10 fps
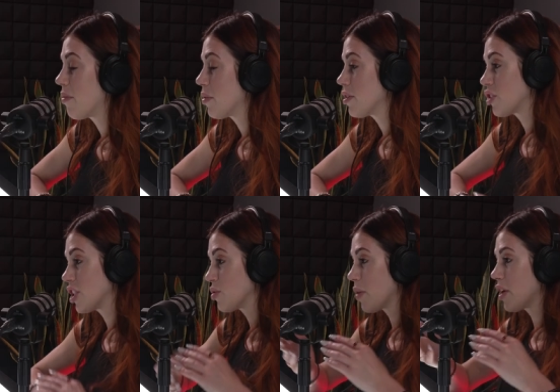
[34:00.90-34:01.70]
which
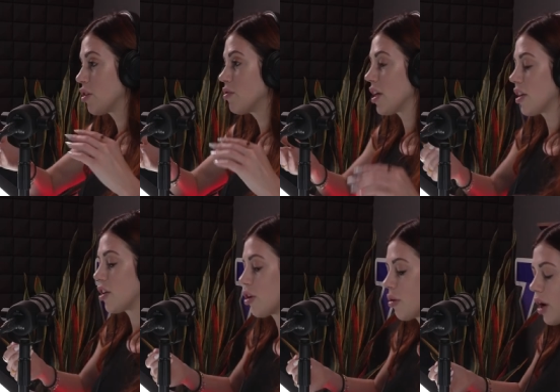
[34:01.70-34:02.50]
is what you did. You
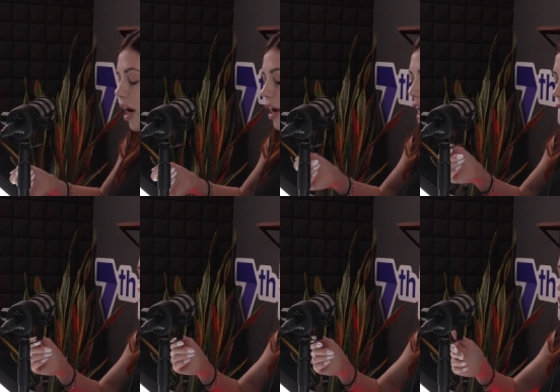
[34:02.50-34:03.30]
know, I, I
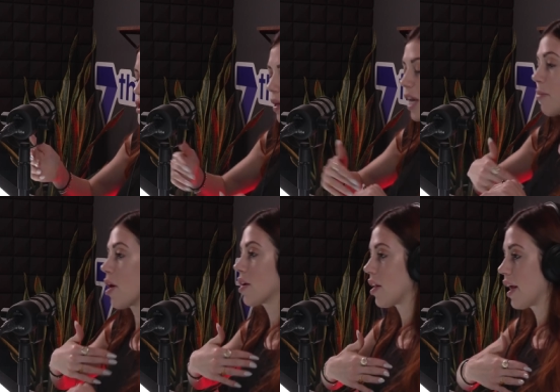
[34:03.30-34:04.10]
know that you just became
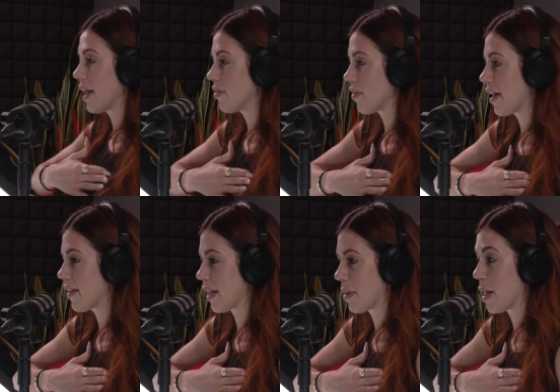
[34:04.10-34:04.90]
our client, right?
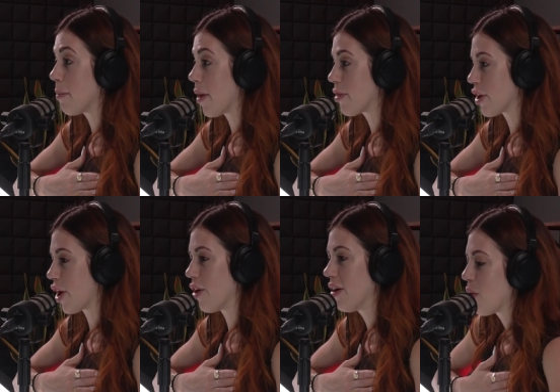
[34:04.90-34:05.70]
Like about a month
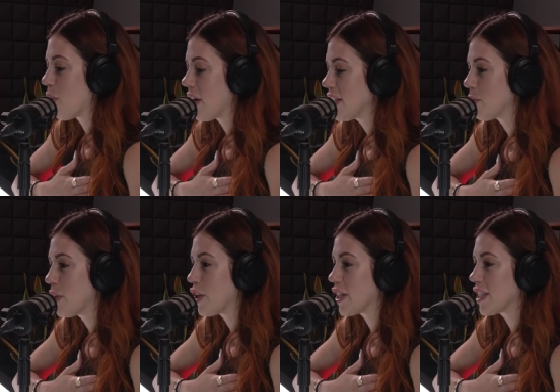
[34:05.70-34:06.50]
ago. What has been
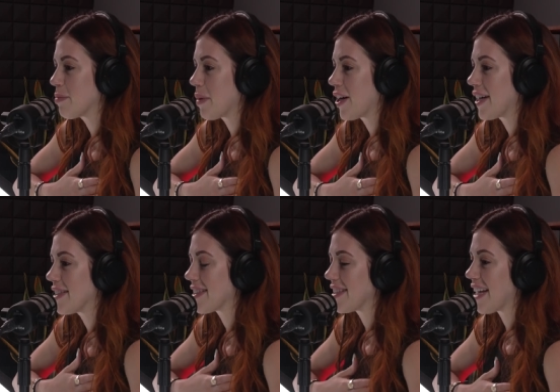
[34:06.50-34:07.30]
your
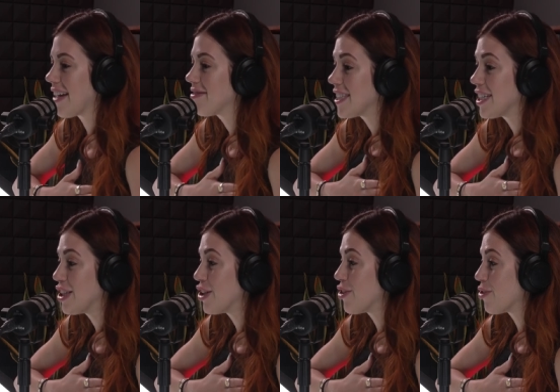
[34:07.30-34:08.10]
experience? Because I've seen
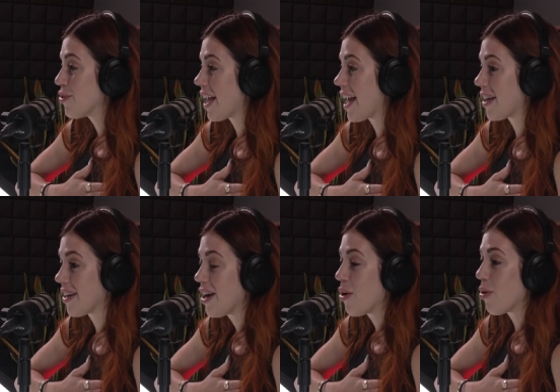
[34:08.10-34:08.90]
you like
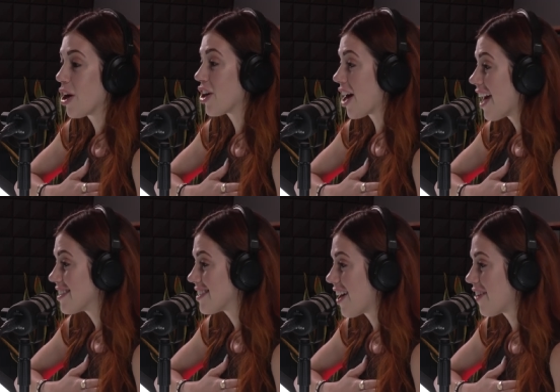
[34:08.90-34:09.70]
work your
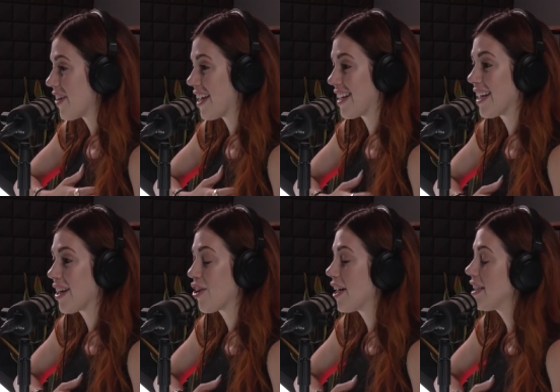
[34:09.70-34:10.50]
ass off and get
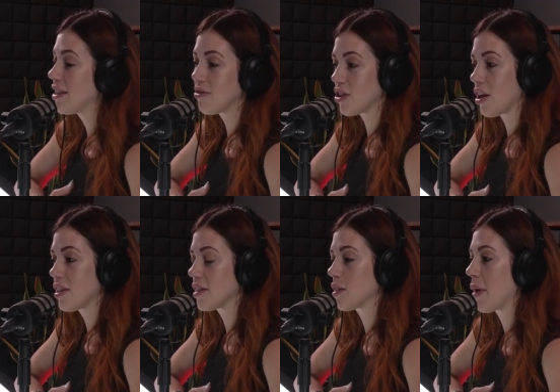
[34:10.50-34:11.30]
crazy
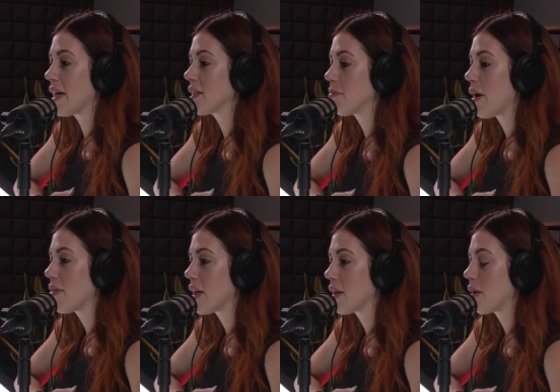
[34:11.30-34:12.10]
results this past
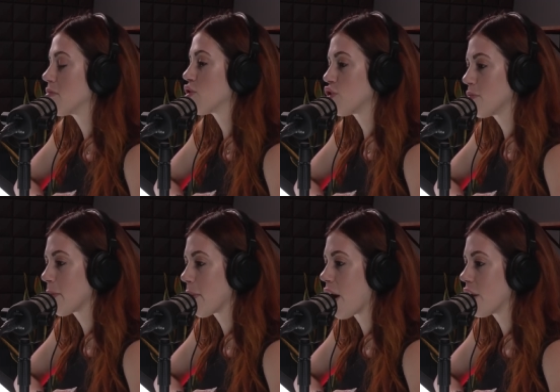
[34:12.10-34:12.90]
month. And I'm just super
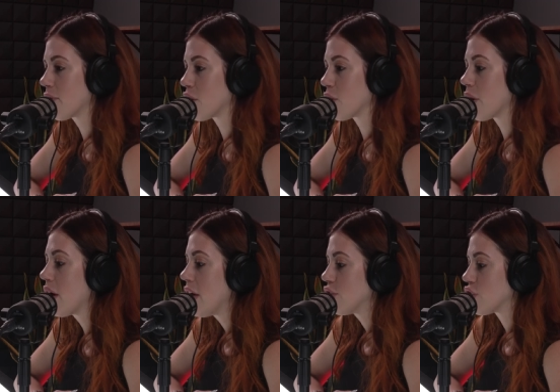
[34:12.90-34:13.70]
proud of you
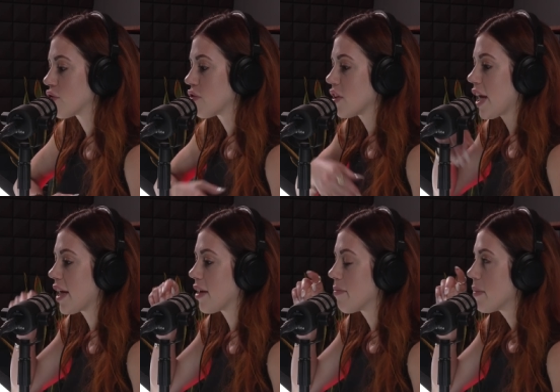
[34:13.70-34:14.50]
just for like